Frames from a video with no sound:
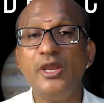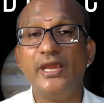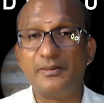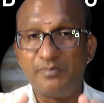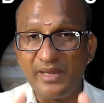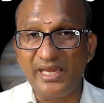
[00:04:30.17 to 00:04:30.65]

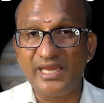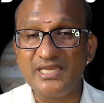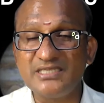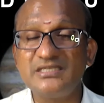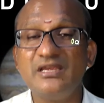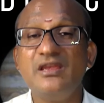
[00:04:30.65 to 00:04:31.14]
It
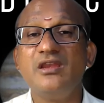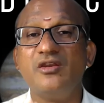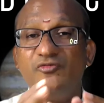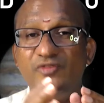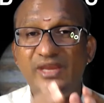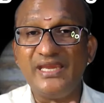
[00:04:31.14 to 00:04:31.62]
means
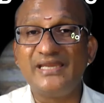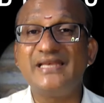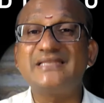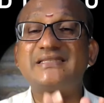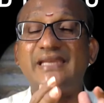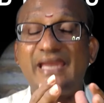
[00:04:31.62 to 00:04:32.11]

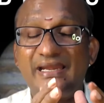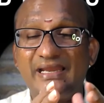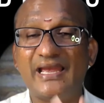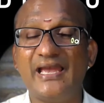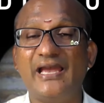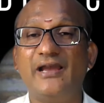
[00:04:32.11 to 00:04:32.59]
Venus can
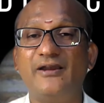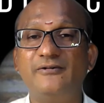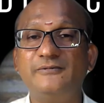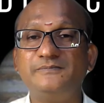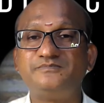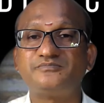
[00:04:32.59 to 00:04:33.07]

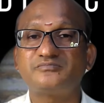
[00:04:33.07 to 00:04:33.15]
have